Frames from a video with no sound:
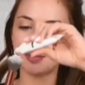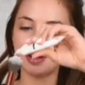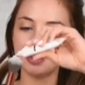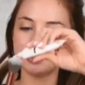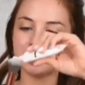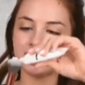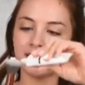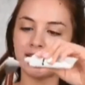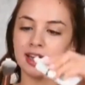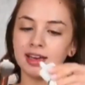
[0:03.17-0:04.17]
I'm gonna use it
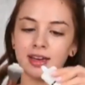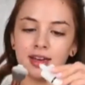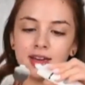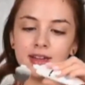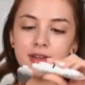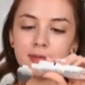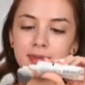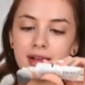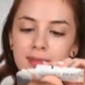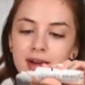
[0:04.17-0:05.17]
today to apply